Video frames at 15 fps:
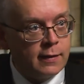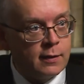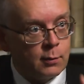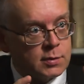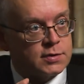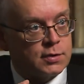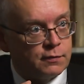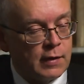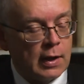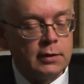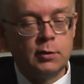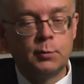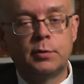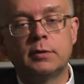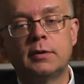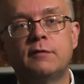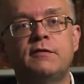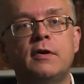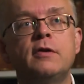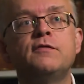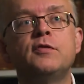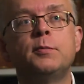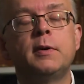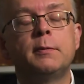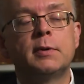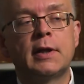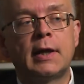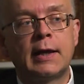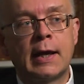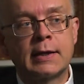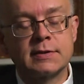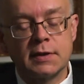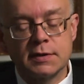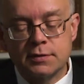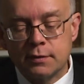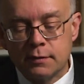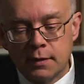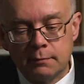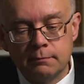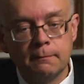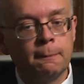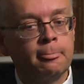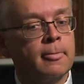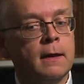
They were so valuable, and very few people had access to them.